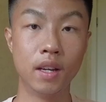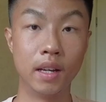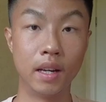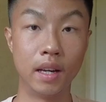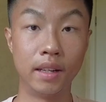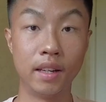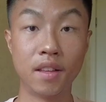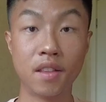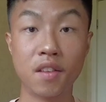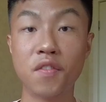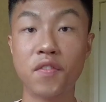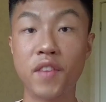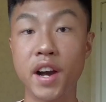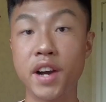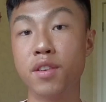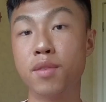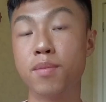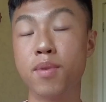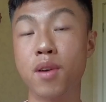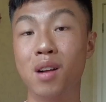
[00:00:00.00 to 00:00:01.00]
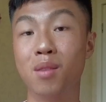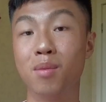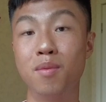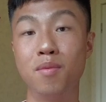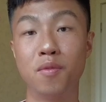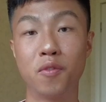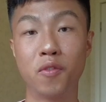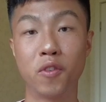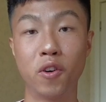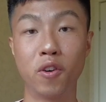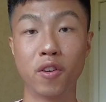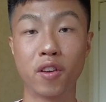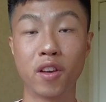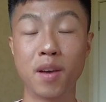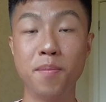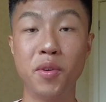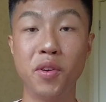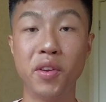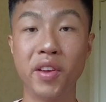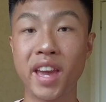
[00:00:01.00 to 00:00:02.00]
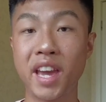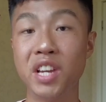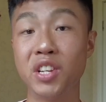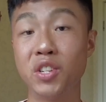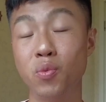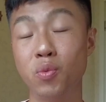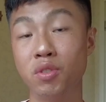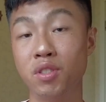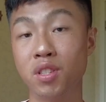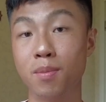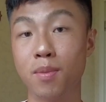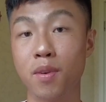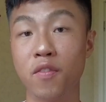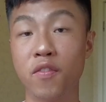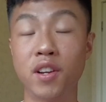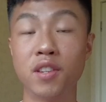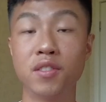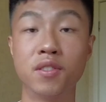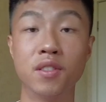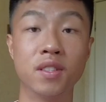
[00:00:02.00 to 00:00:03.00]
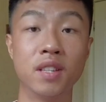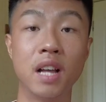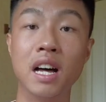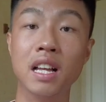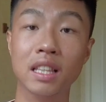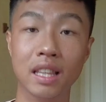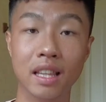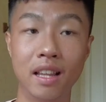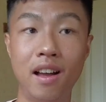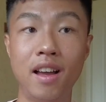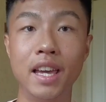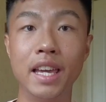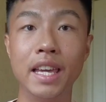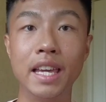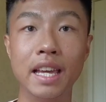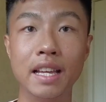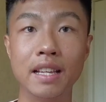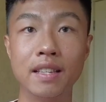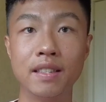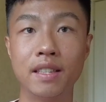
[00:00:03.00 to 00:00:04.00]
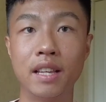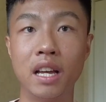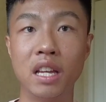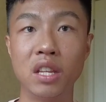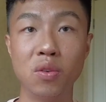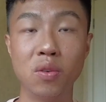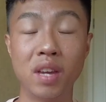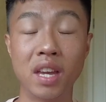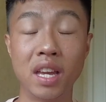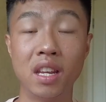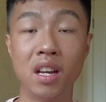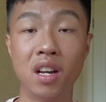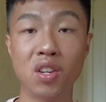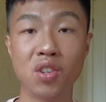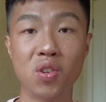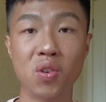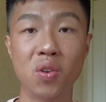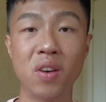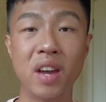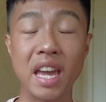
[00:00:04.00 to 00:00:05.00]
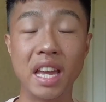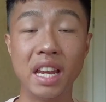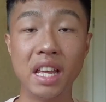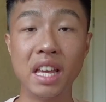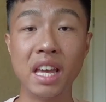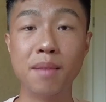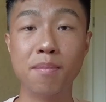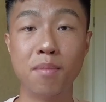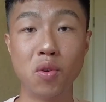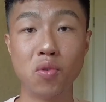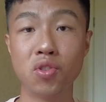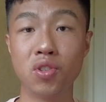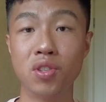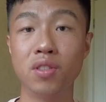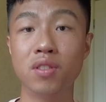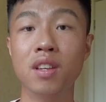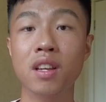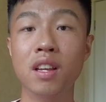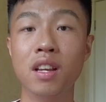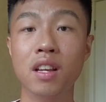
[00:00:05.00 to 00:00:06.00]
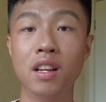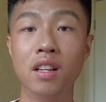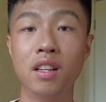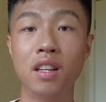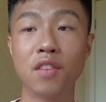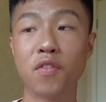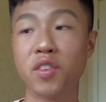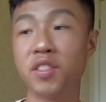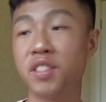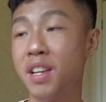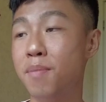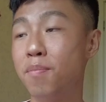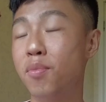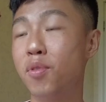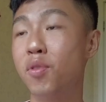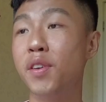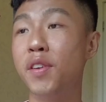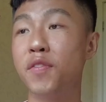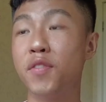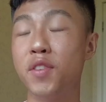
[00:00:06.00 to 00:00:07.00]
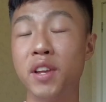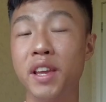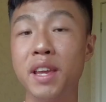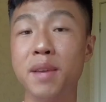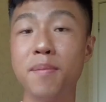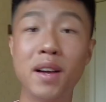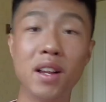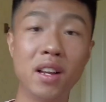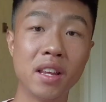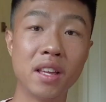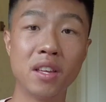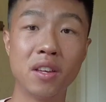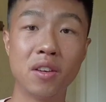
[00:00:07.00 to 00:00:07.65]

Another vital problem for communication with the professors online is that you cannot show any emotion. Like for example, if you're emailing